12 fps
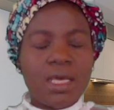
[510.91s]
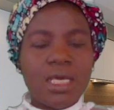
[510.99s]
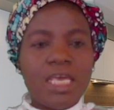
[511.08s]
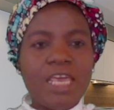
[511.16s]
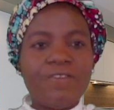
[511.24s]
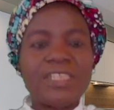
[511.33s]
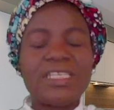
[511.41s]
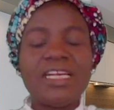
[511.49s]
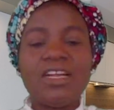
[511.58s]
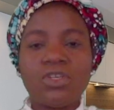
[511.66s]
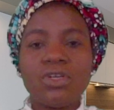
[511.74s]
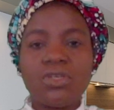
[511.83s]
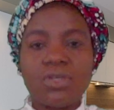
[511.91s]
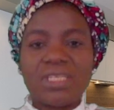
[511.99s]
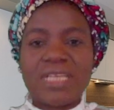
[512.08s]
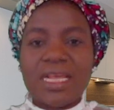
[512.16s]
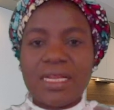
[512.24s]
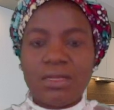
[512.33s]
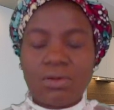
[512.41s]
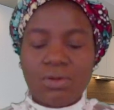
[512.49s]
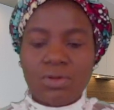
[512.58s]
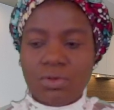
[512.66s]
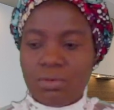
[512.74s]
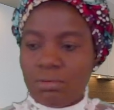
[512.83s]
if a senator does
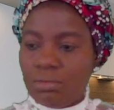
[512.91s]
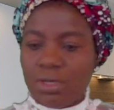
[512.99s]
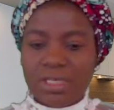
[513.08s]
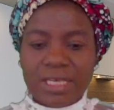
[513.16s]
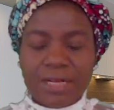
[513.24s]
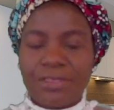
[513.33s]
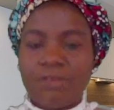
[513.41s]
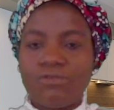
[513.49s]
anything